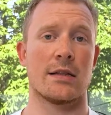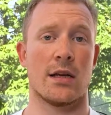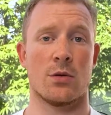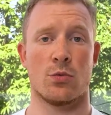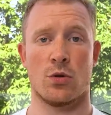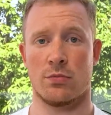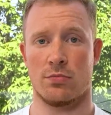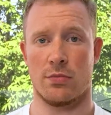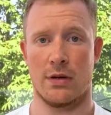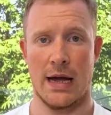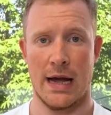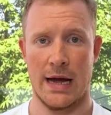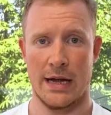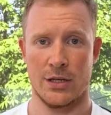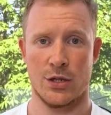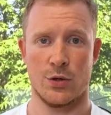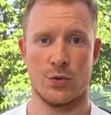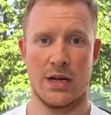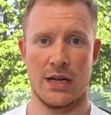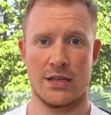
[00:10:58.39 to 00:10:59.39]
they will
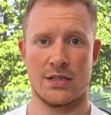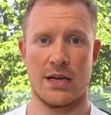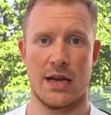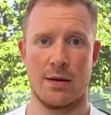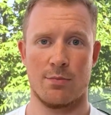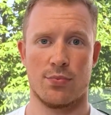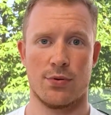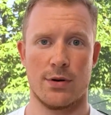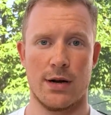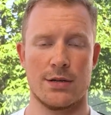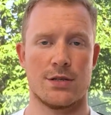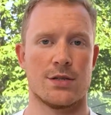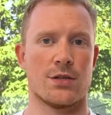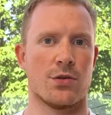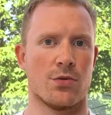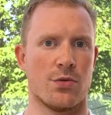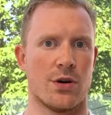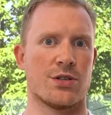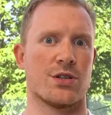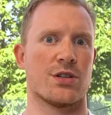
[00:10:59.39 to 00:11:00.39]
hand you that same price. The
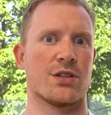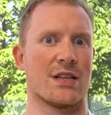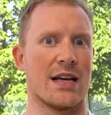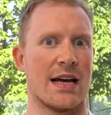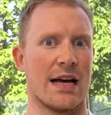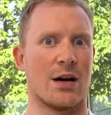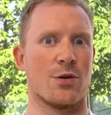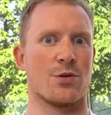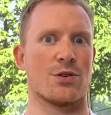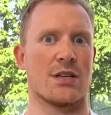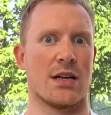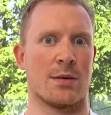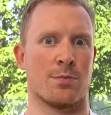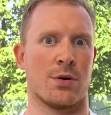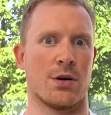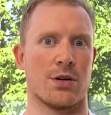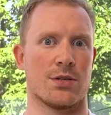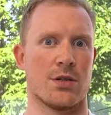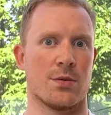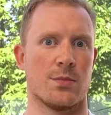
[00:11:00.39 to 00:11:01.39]
question is, how is that
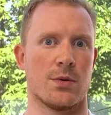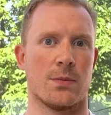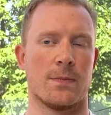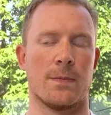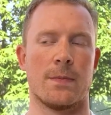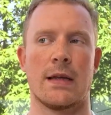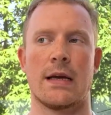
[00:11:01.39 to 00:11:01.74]
possible?